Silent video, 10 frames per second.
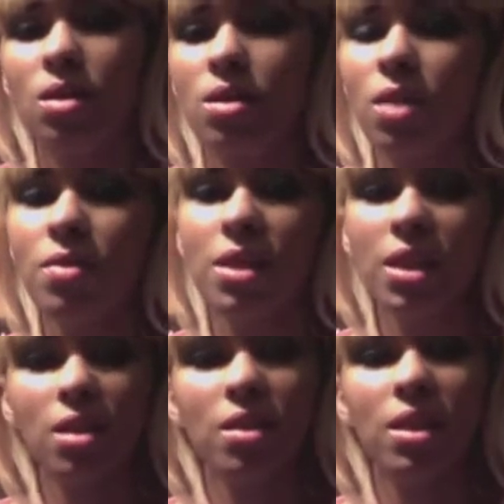Dolph
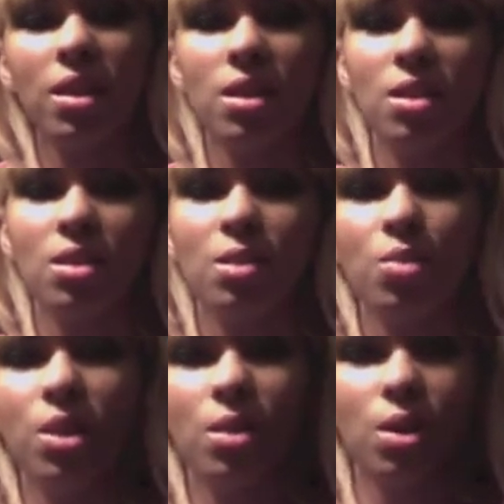Ziggler in his little
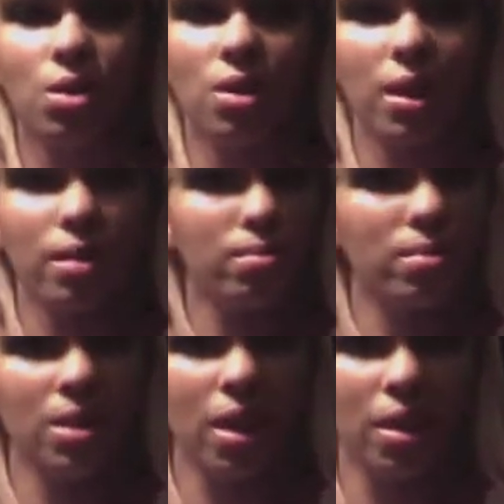sombrero. Like,
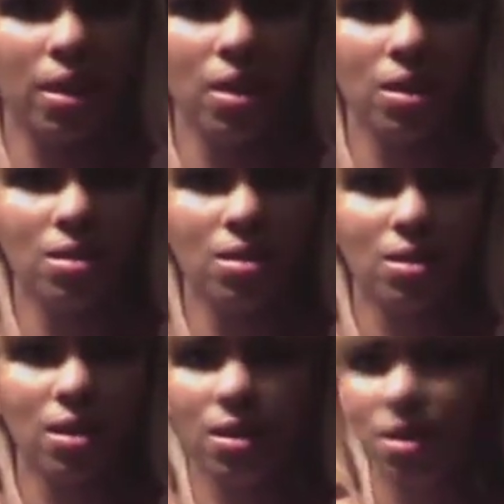is that a thing?
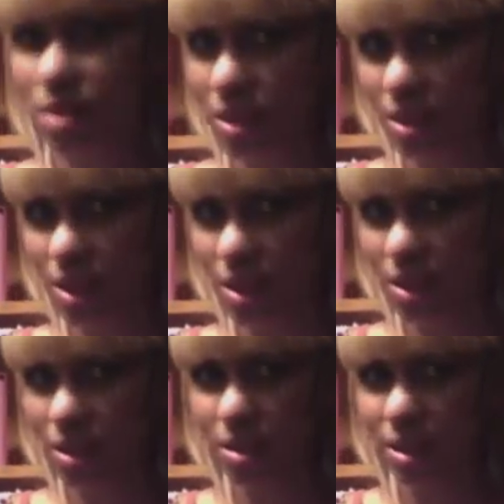Are girls into that?
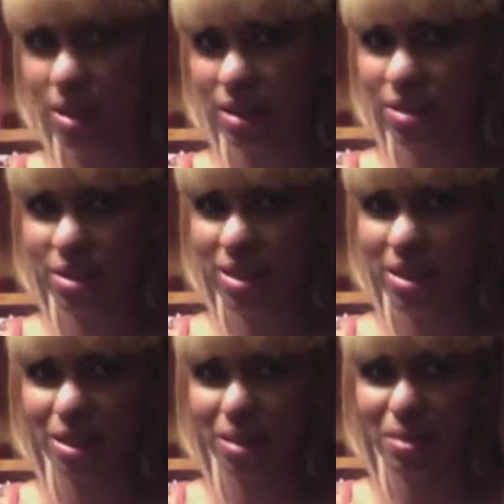I don't
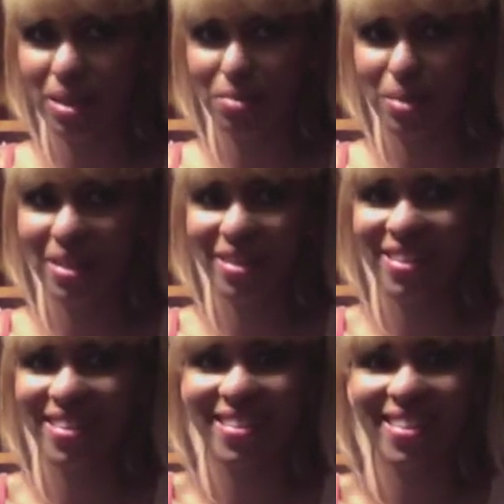understand that, but
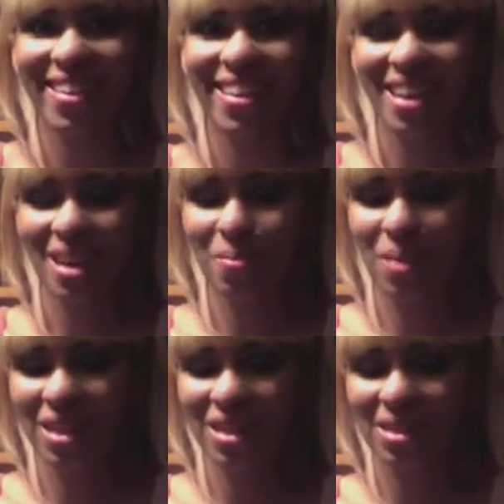apparently
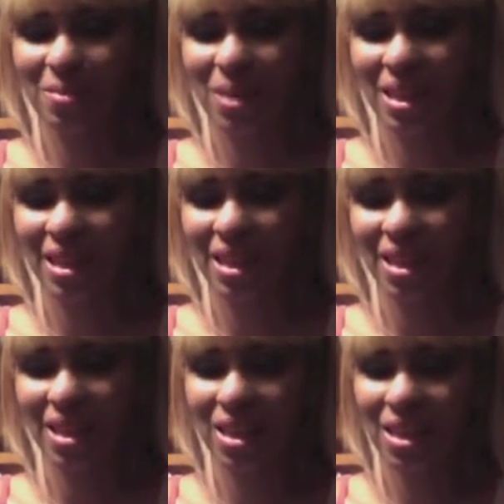it's a big
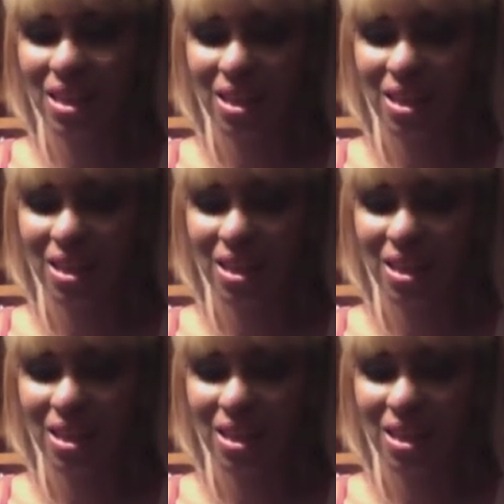thing.